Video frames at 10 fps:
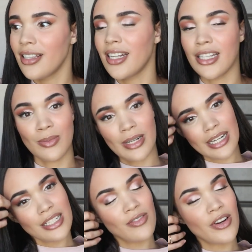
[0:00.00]
it is what
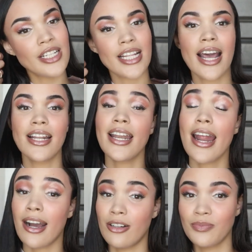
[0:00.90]
it is as far as that.
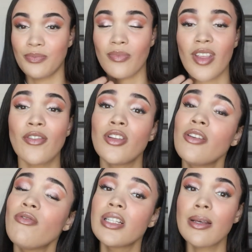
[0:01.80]
Now, if you're
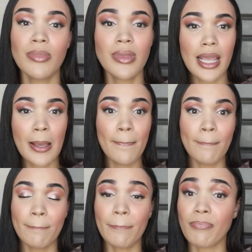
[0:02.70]
looking for
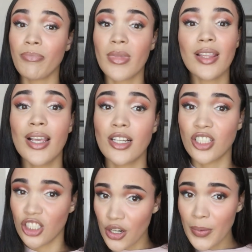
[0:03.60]
something
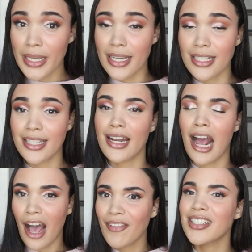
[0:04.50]
luxurious, then
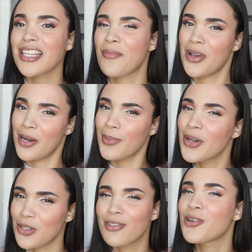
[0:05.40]
obviously I'm gonna
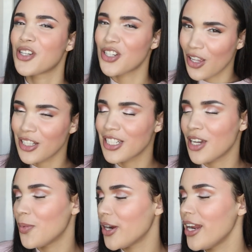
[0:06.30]
point you towards Charlotte
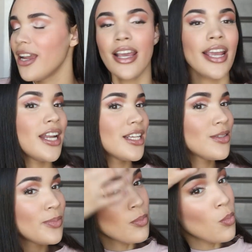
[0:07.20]
Tilbury. It
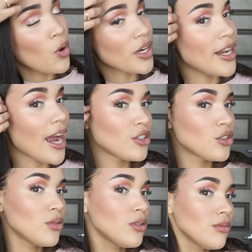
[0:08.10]
is more
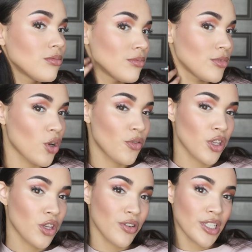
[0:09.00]
natural, so if
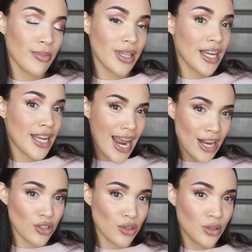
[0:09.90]
you're looking for something
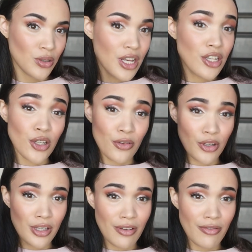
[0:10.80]
natural, so if
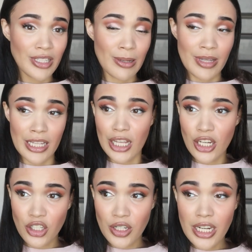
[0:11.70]
you're looking for something
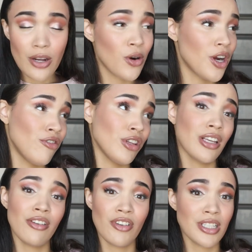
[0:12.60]
luxury or if you're
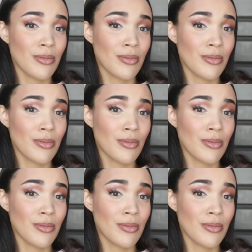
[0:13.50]
looking for